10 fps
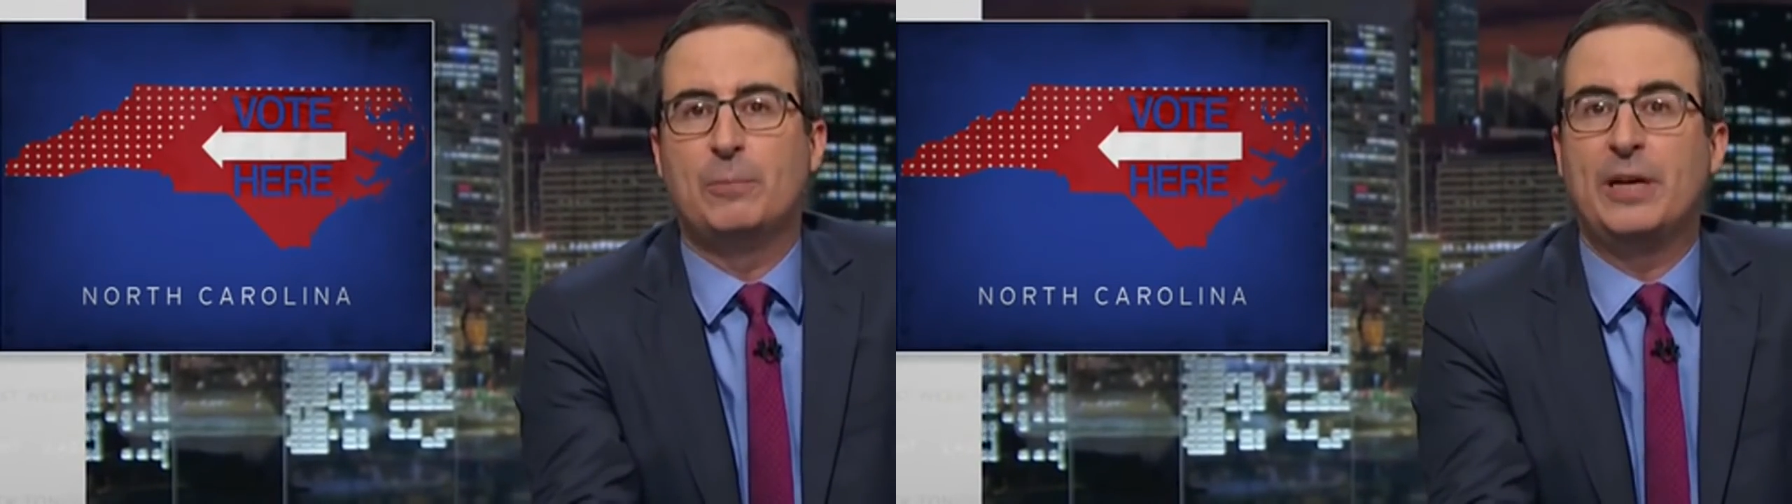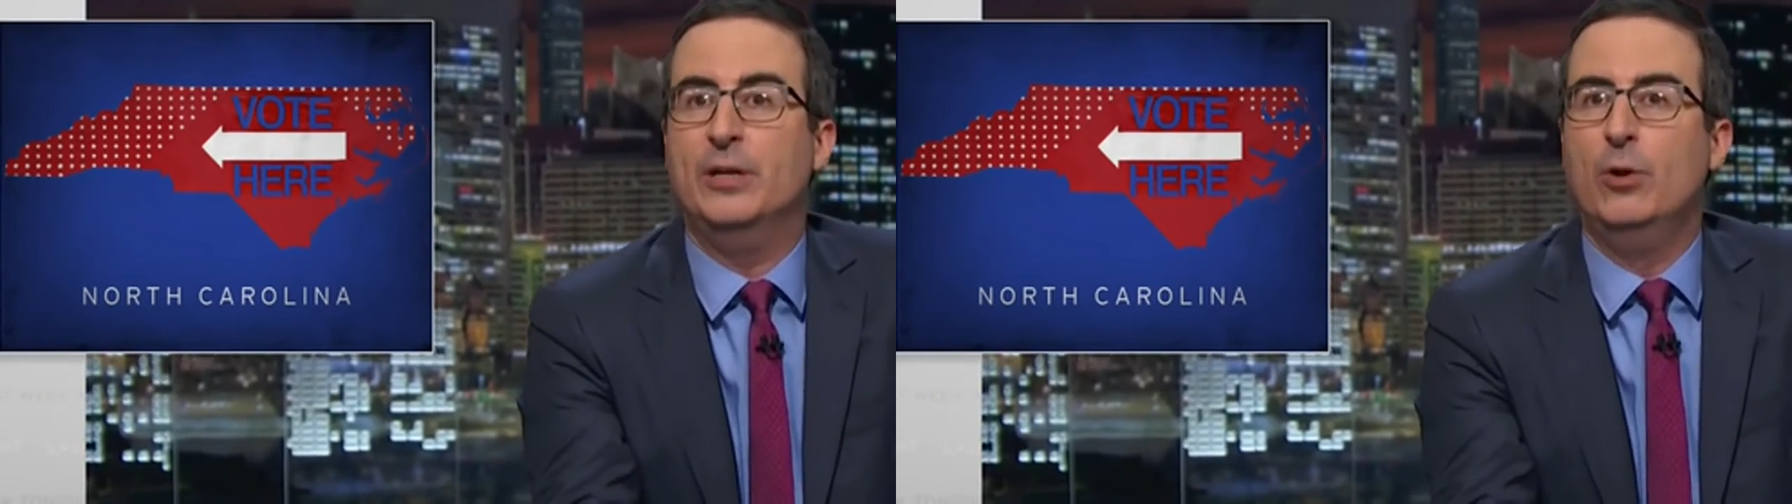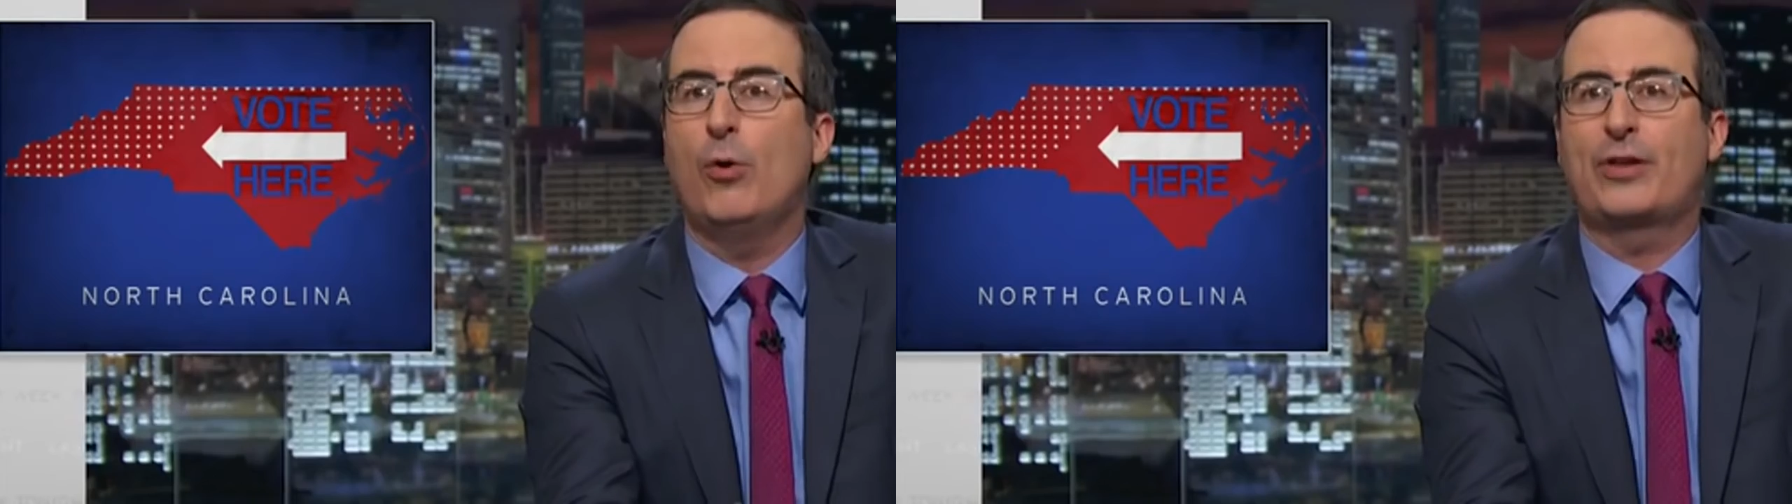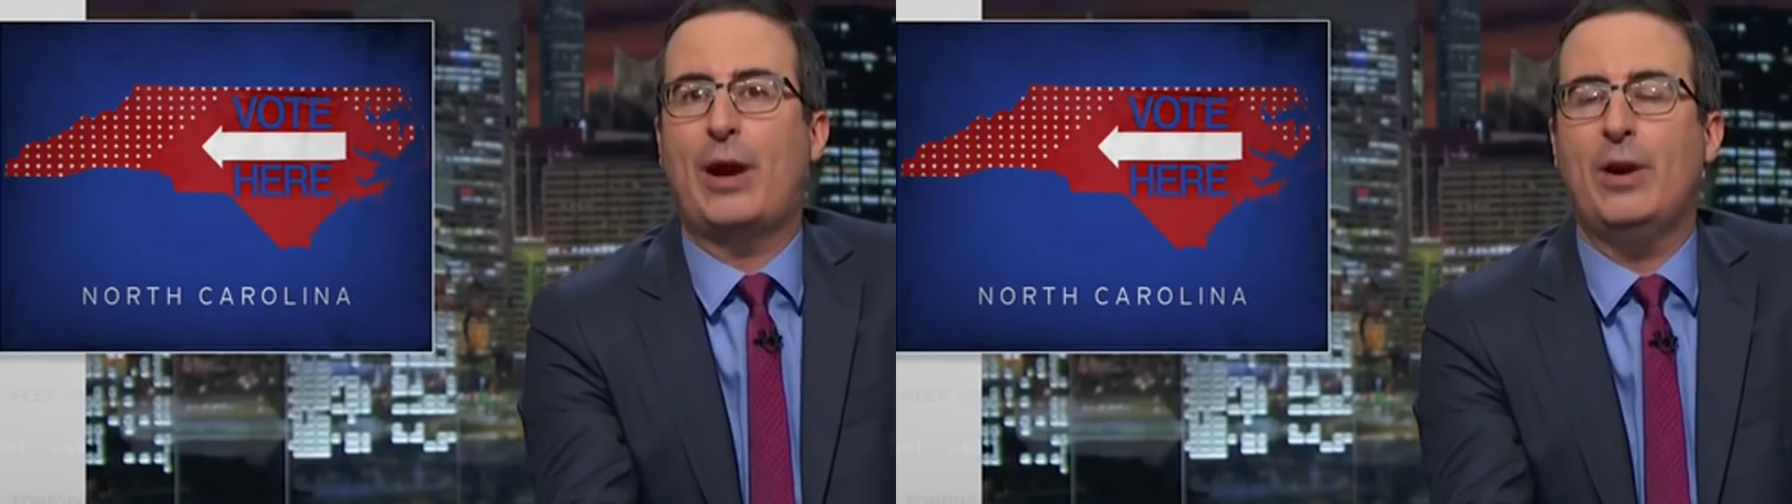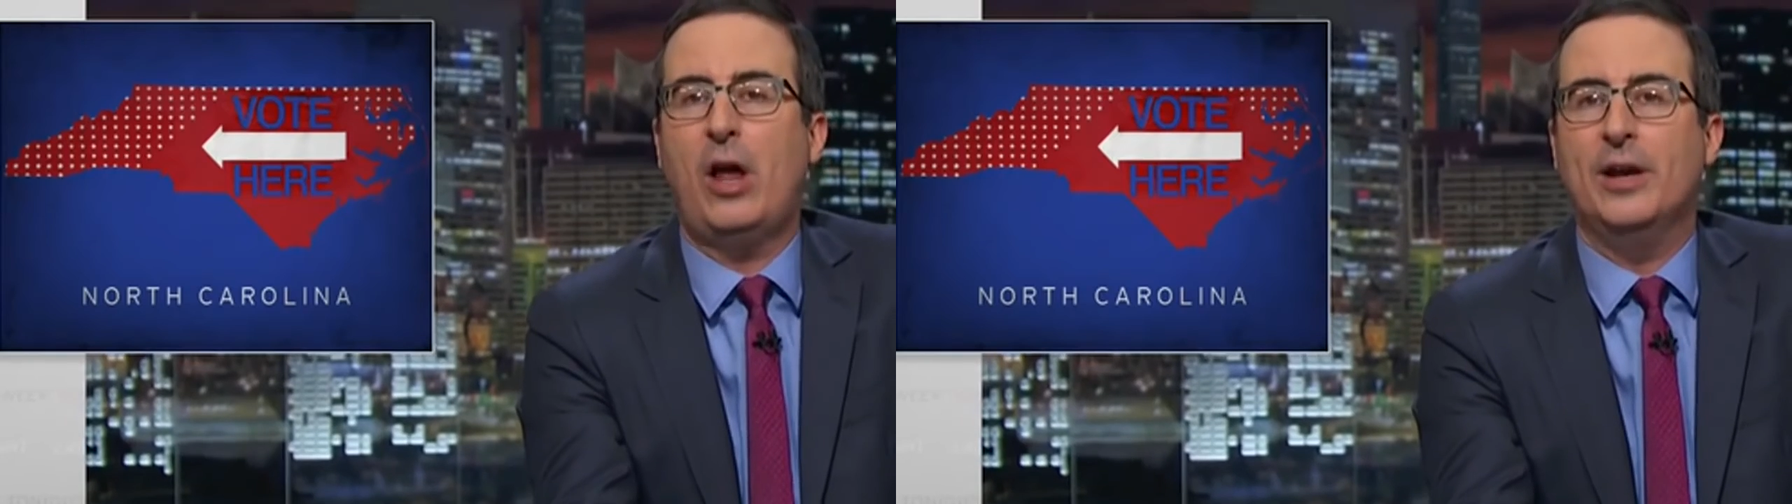be North
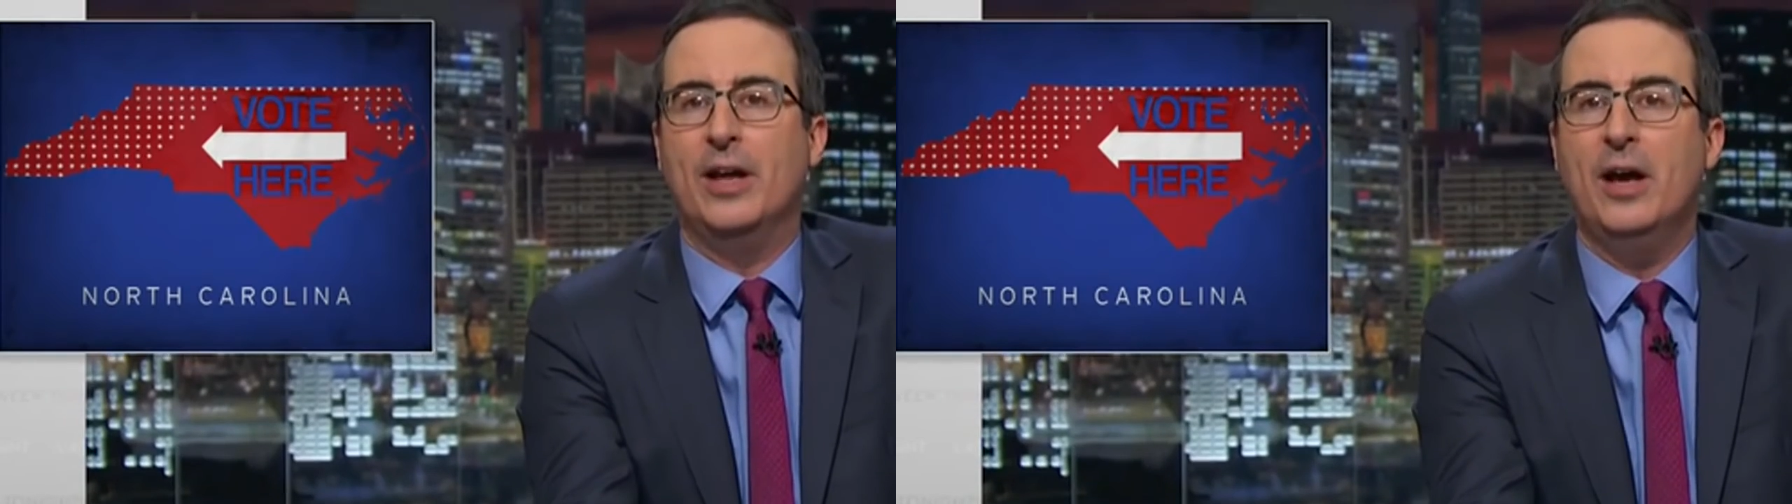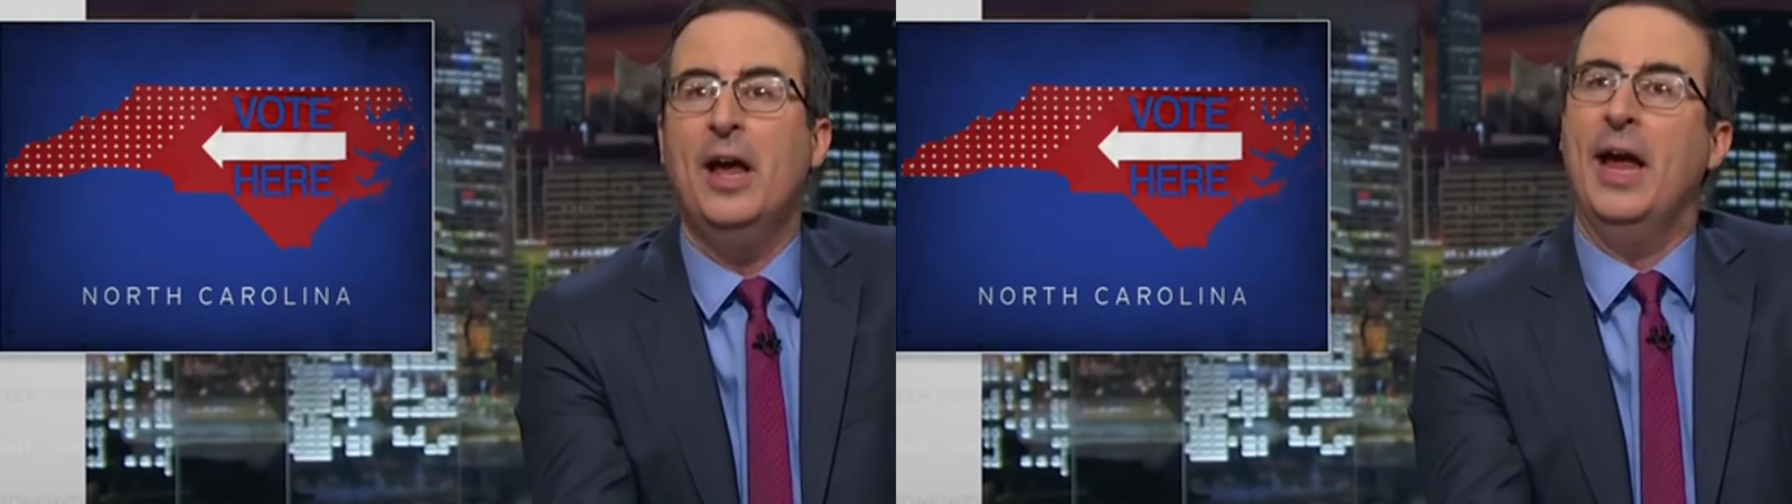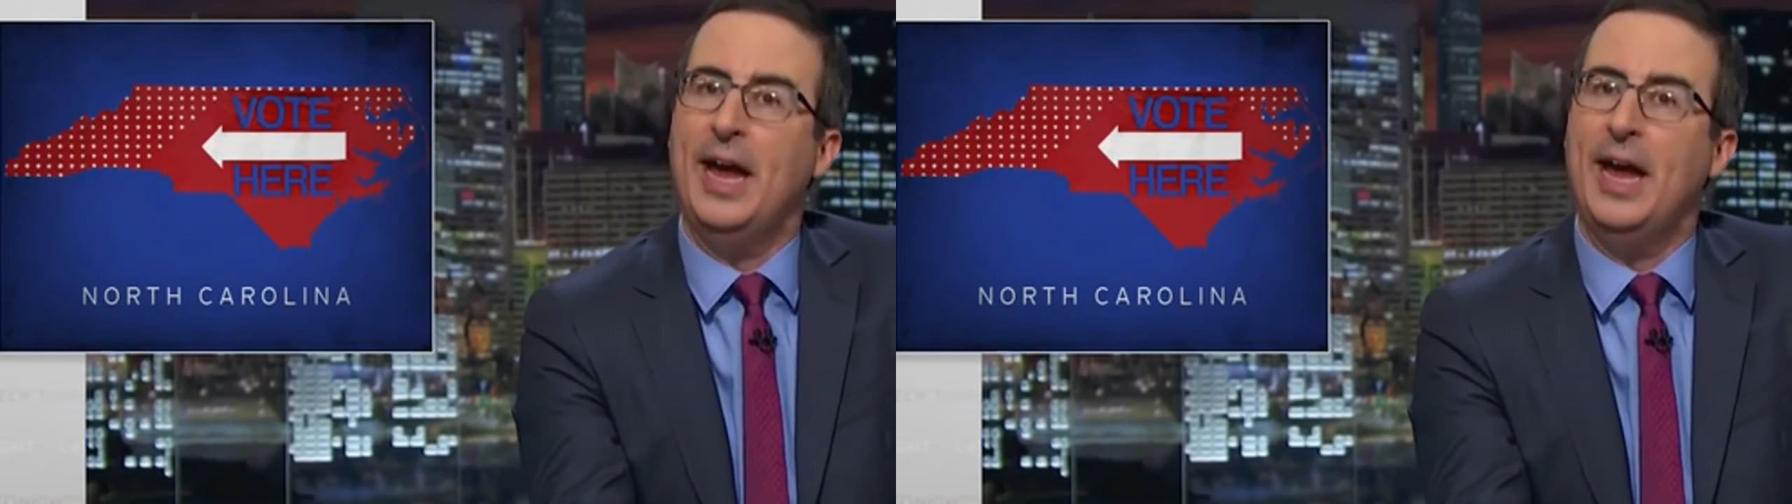Carolina,